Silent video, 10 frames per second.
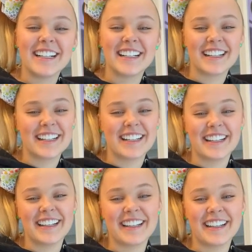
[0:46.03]

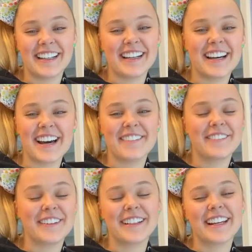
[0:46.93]
Ah,
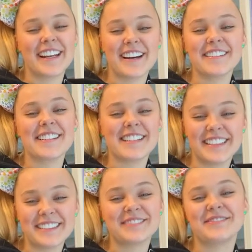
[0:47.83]
48 hours,
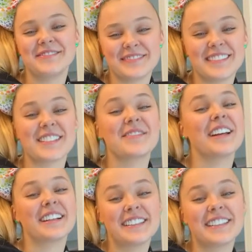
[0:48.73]
yep. It's
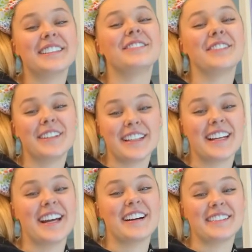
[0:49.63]
been a good
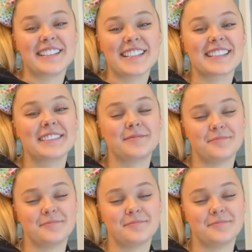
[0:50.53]
48 hours.